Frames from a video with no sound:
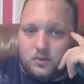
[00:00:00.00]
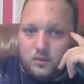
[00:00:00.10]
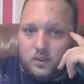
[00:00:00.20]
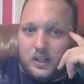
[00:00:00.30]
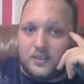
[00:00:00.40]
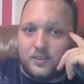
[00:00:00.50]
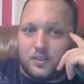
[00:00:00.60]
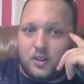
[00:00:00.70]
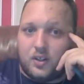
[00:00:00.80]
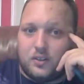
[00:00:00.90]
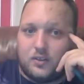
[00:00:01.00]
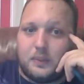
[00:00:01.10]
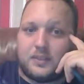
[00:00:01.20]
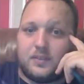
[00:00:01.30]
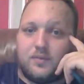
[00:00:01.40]
less on
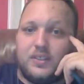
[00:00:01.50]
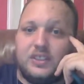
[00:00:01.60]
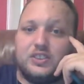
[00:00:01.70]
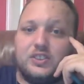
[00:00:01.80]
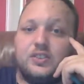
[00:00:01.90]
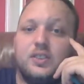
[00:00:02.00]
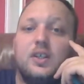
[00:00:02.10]
specs and features.